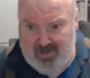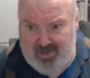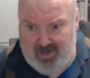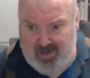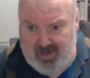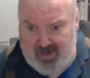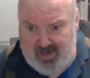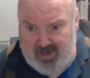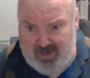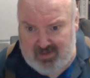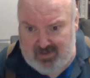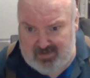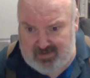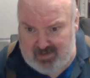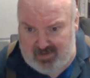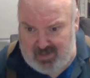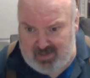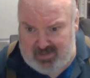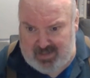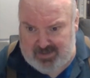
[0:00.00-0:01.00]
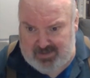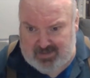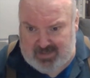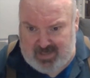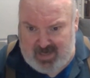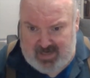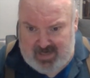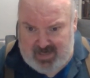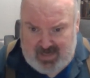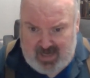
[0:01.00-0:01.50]
and that you
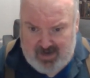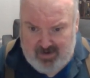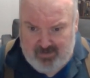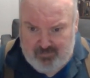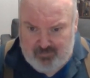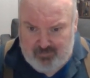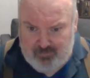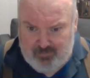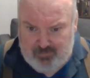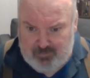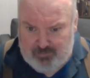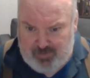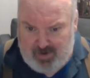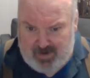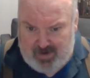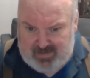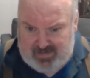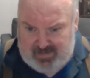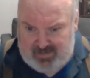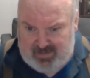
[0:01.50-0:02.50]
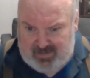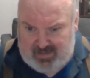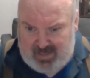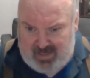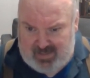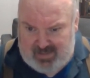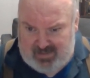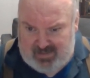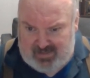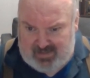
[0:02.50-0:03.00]
can't get you
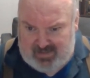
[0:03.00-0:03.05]
can't.